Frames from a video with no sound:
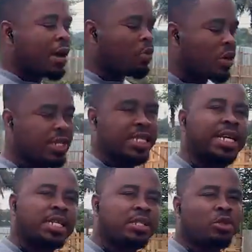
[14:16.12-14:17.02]
I want to
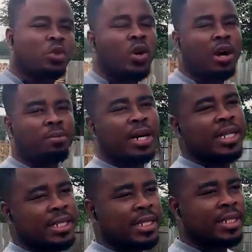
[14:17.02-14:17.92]
send to our
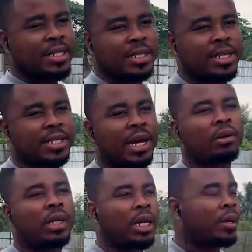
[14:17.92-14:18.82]
brothers and sisters
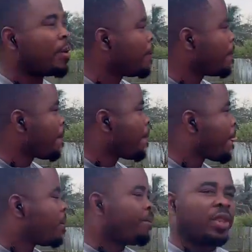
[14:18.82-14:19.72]
out there.
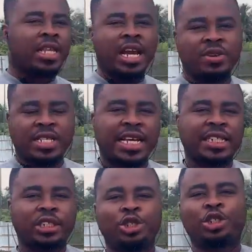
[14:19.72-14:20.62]
There is
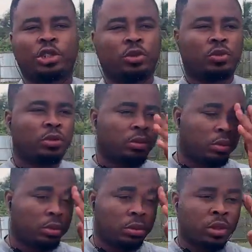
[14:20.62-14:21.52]
an issue
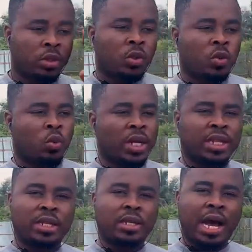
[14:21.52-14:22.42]
with
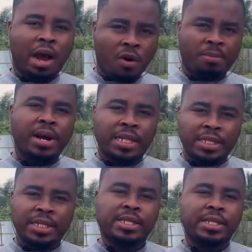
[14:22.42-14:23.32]
our
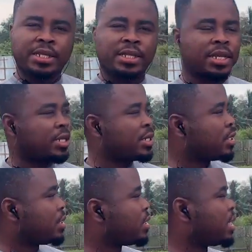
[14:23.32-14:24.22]
brothers and sisters
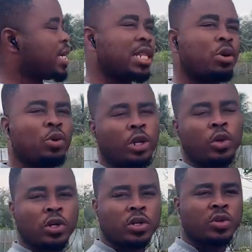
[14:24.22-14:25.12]
together with the
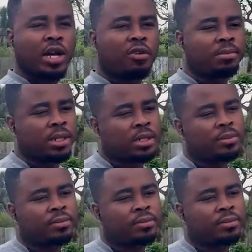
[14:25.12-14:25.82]
local government.